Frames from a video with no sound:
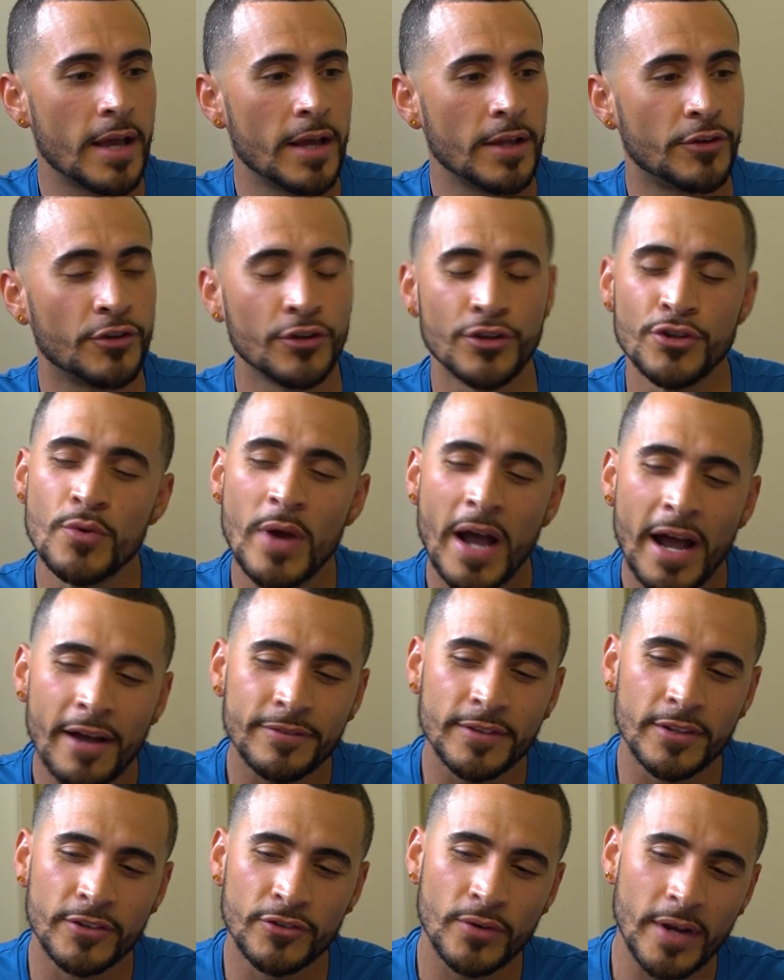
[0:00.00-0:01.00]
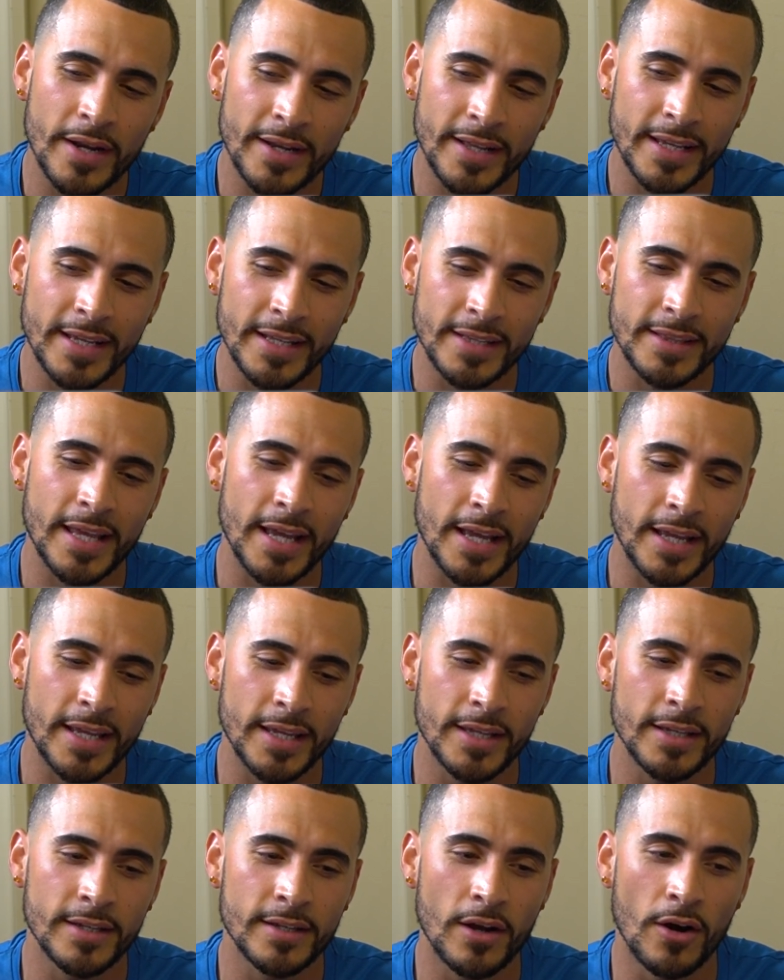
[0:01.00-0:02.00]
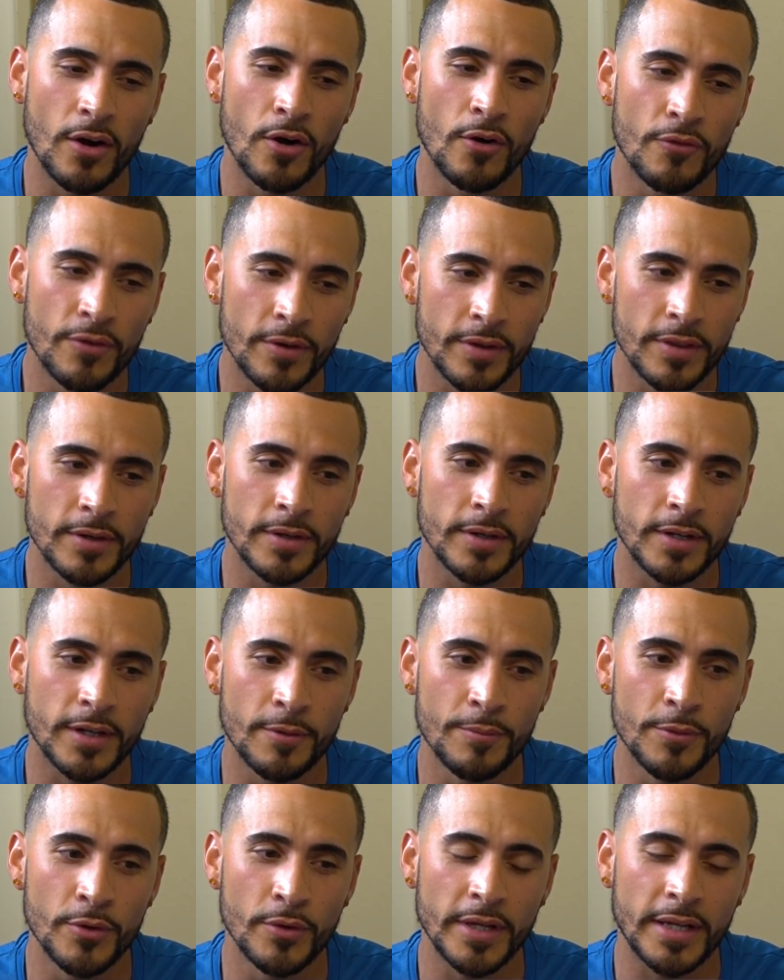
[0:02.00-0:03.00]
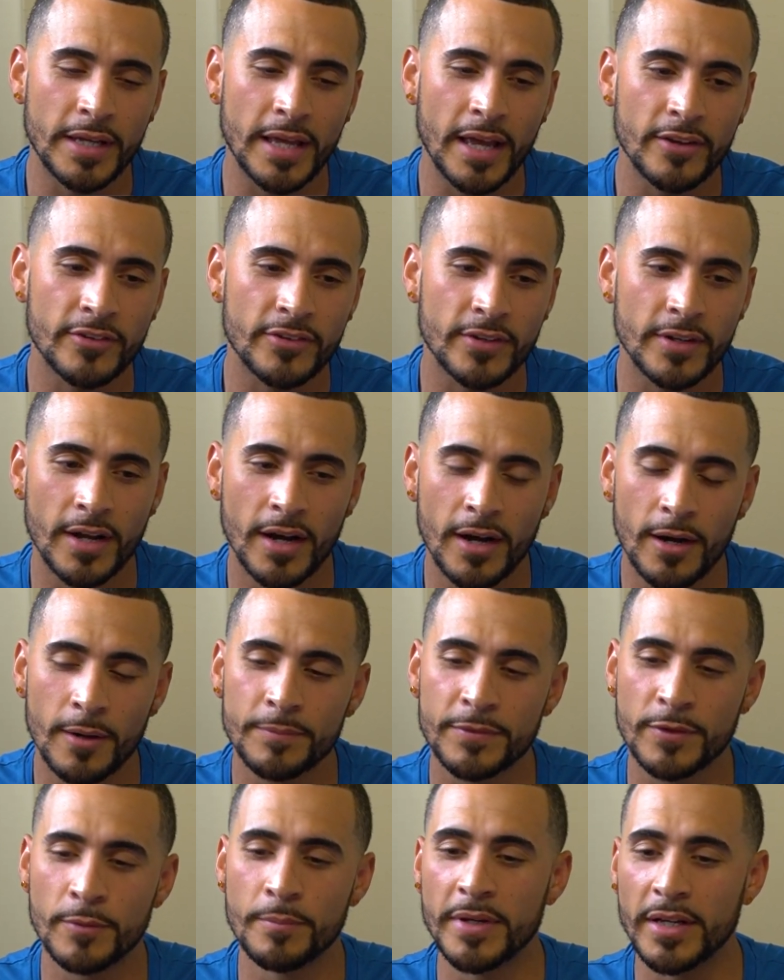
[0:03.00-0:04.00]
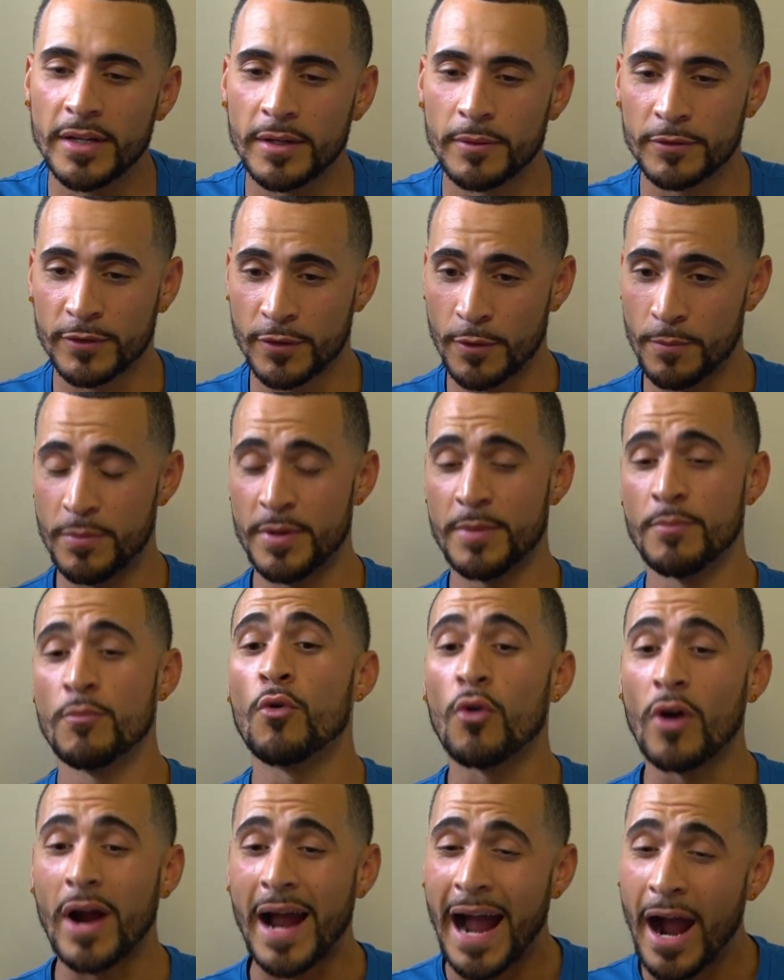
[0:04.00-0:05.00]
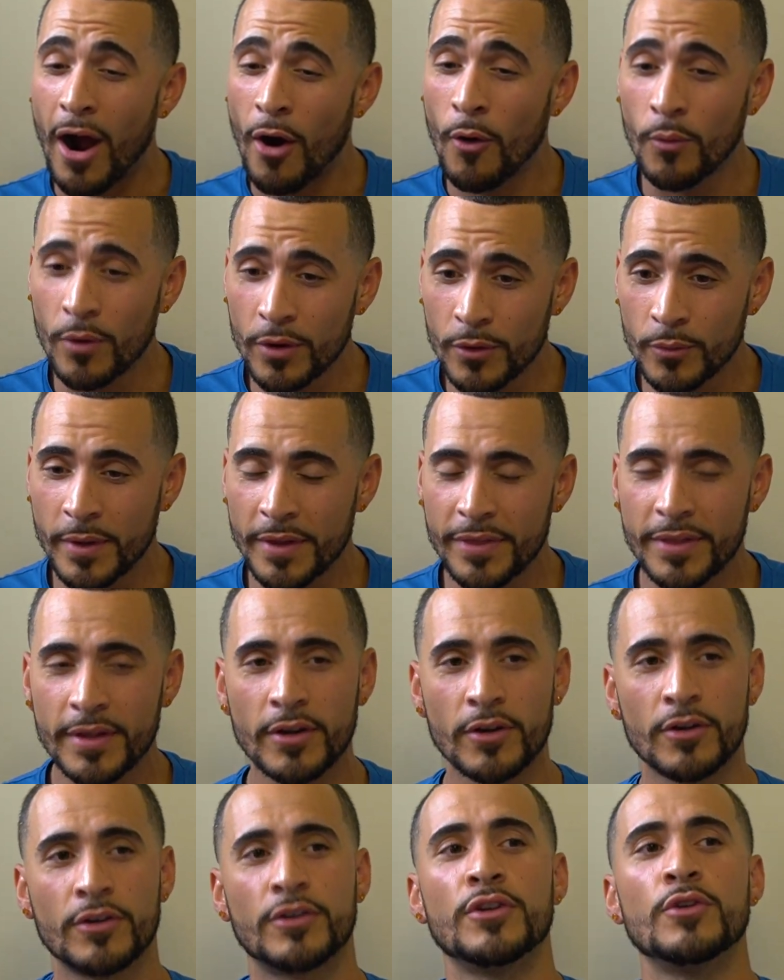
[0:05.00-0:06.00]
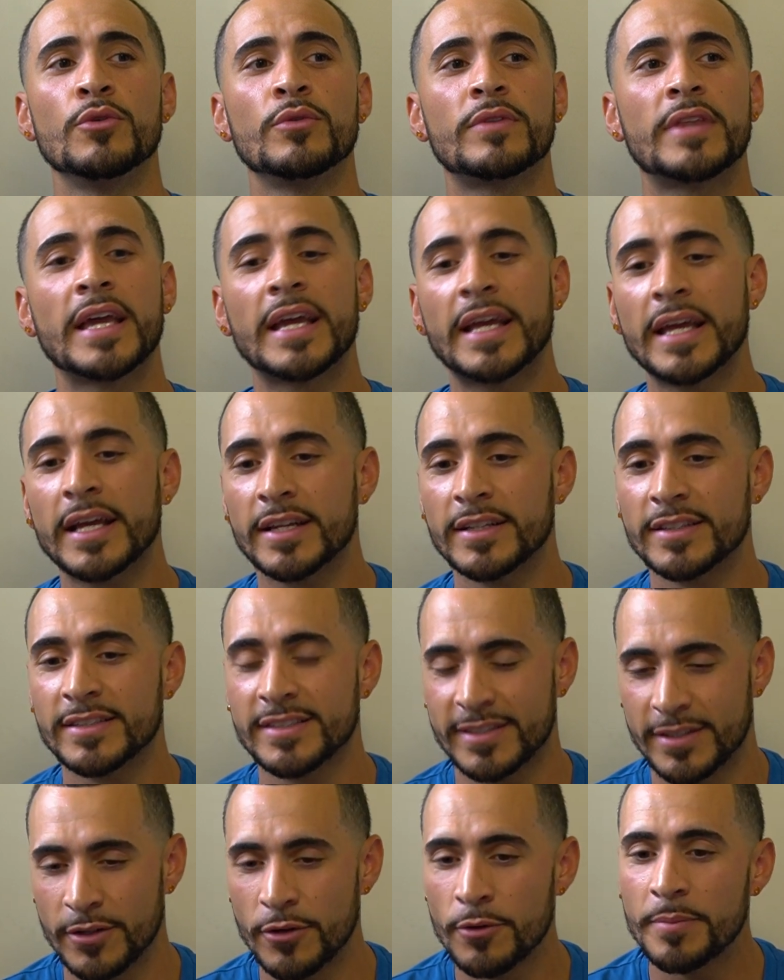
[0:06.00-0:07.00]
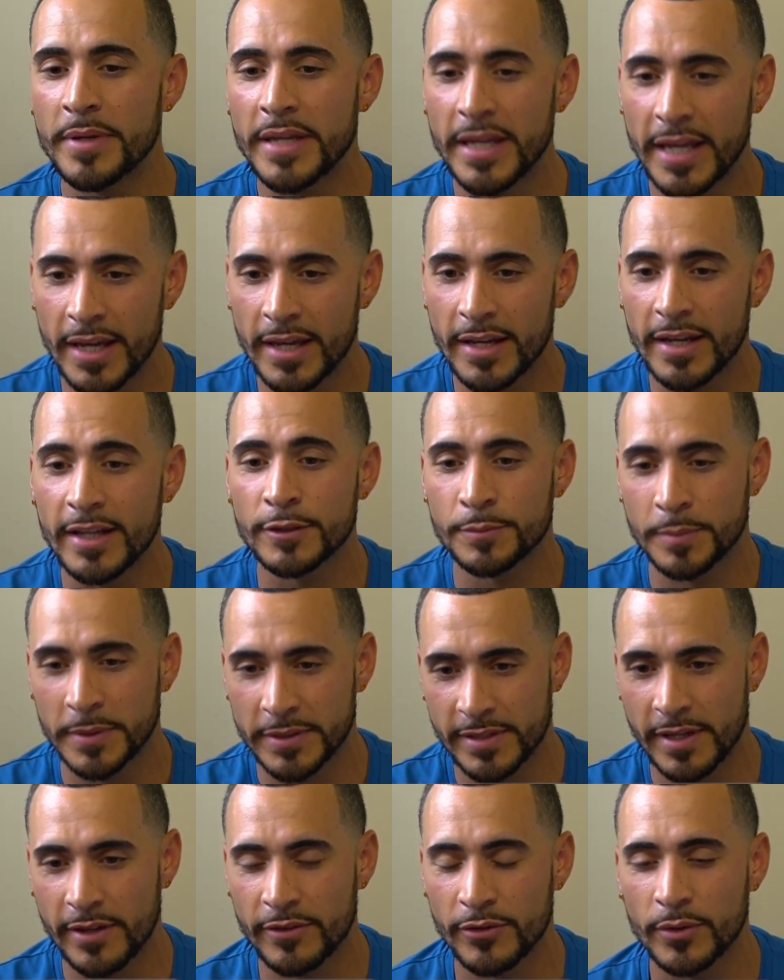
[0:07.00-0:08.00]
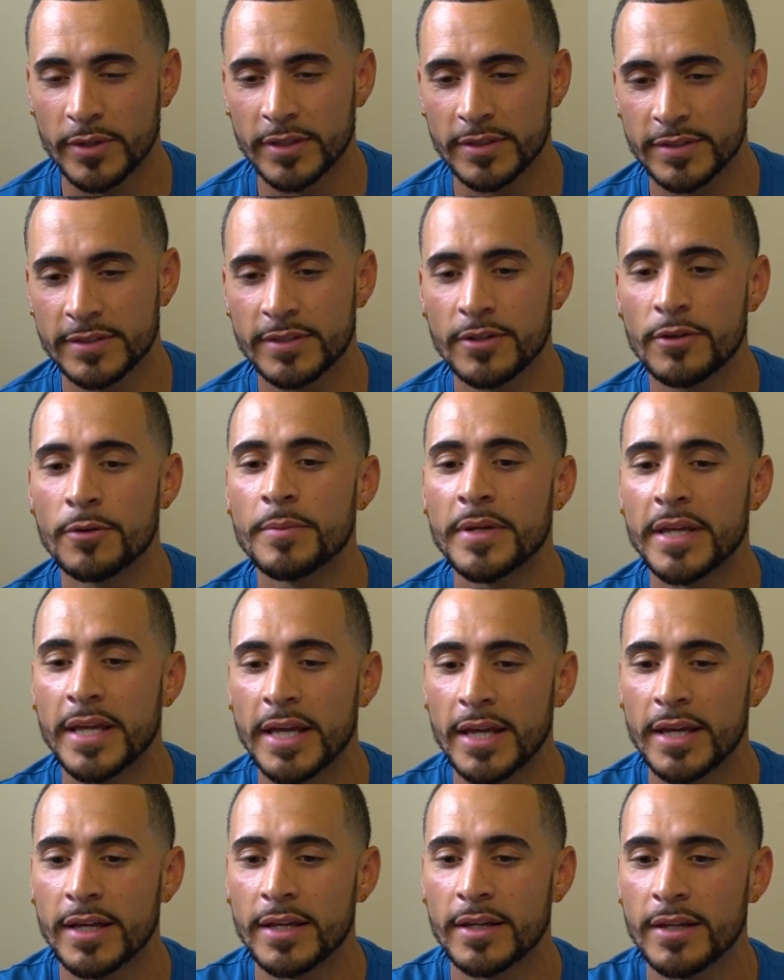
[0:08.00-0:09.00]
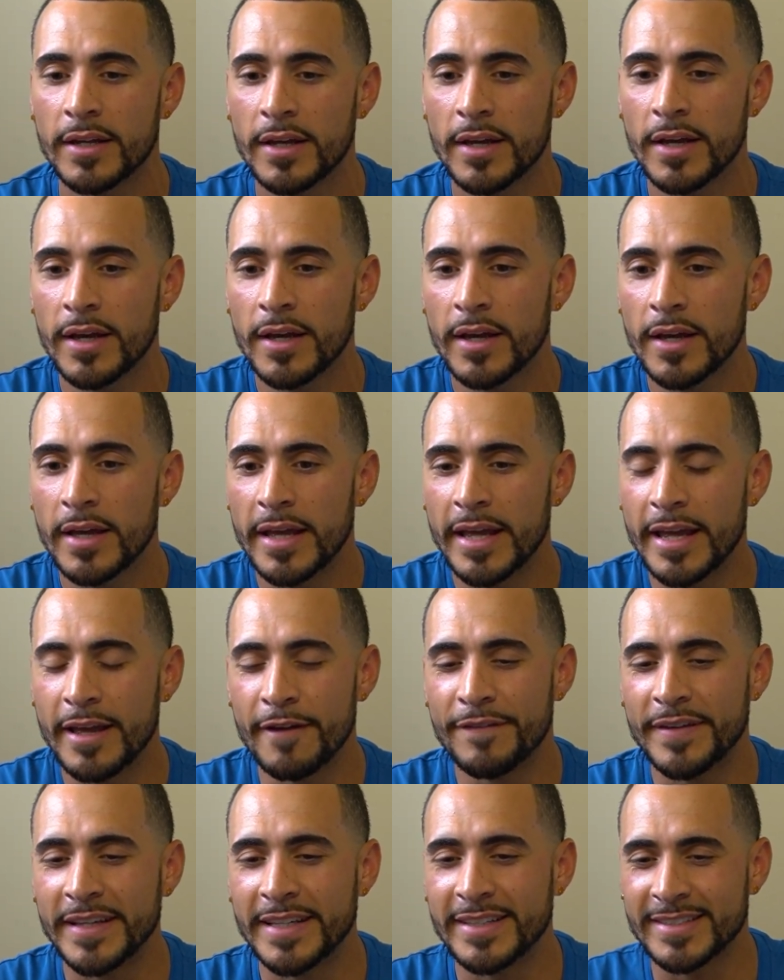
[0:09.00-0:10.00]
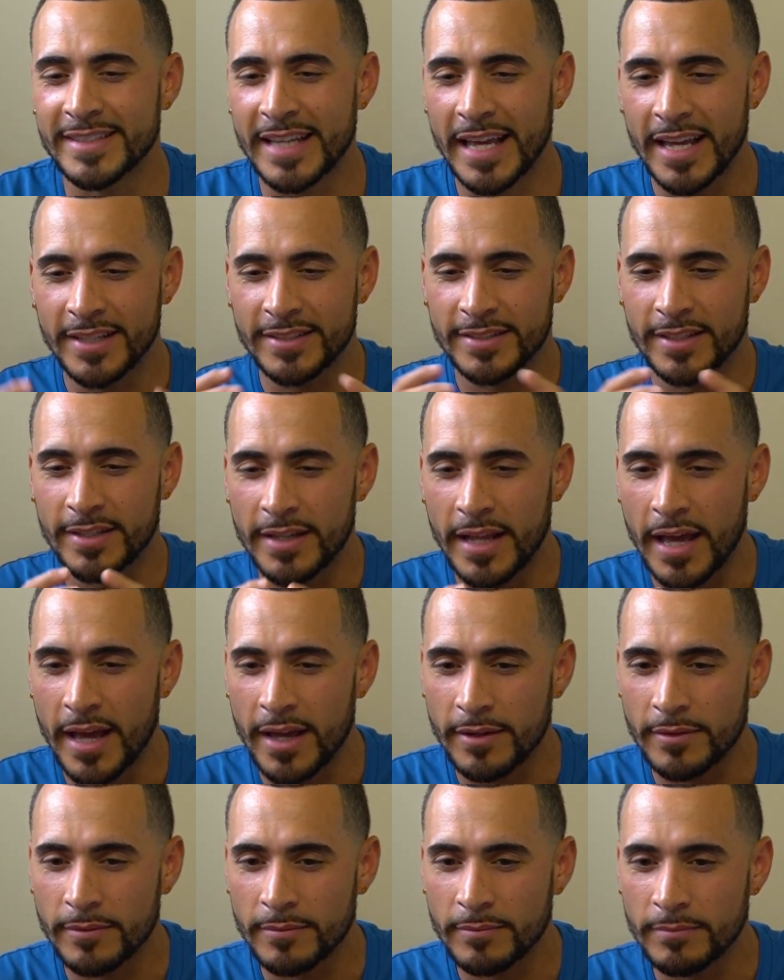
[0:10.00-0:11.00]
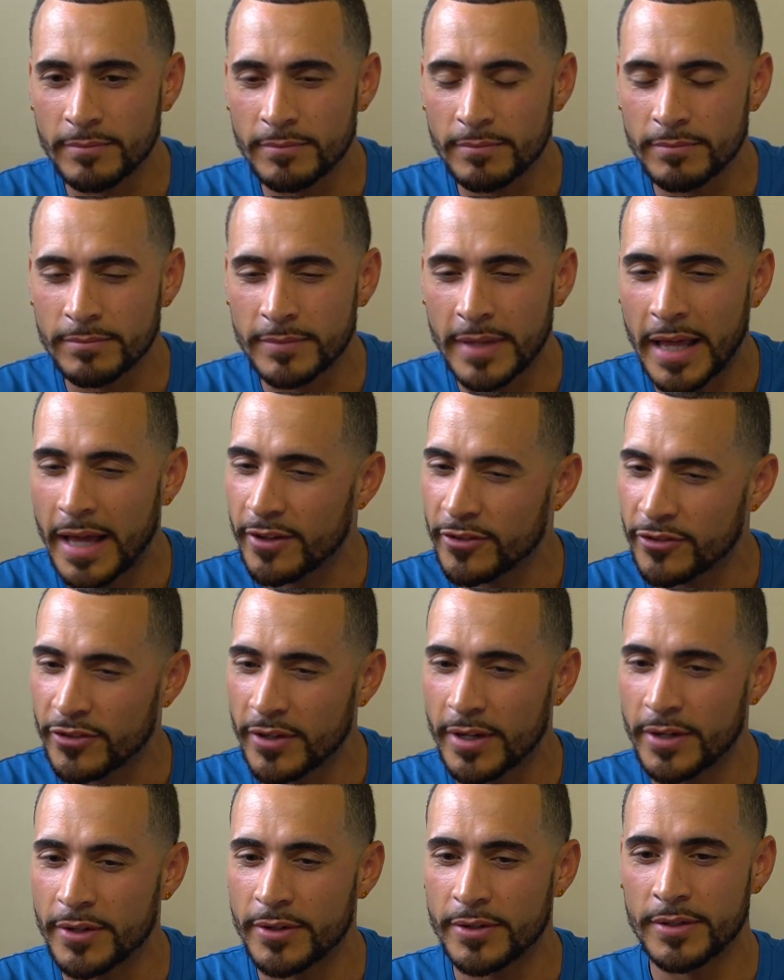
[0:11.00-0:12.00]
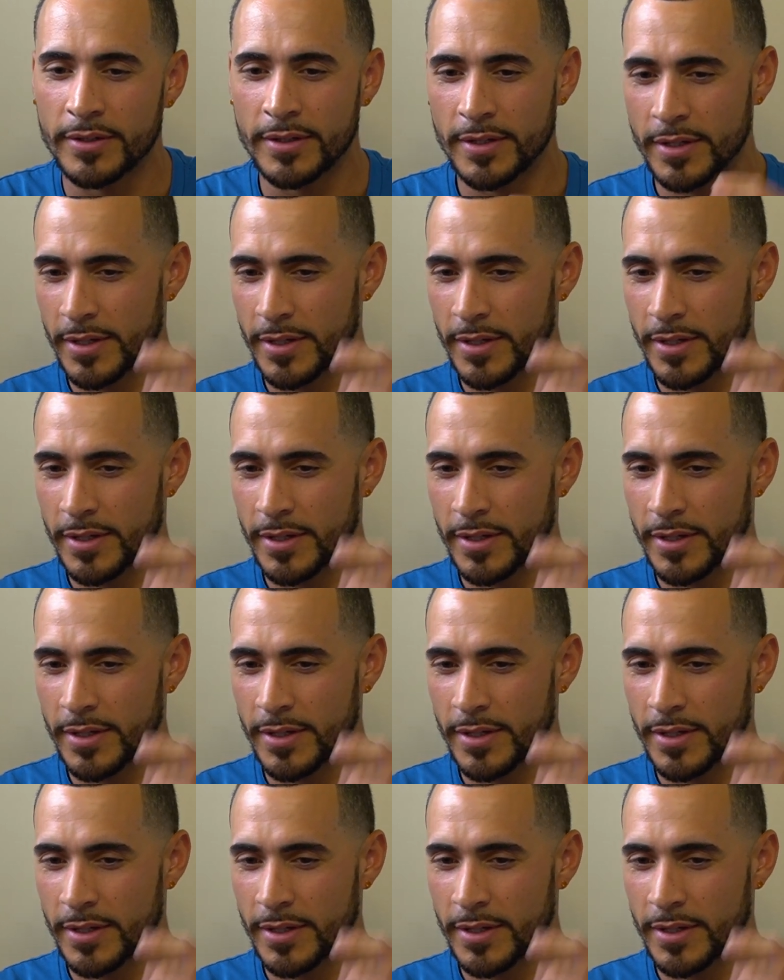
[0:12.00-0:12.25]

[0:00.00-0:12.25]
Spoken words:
do you have to try to get that kid over the communication hump to be more outward with it, or do you think it can still be hit? His potential can still be hit if he stays in that shell?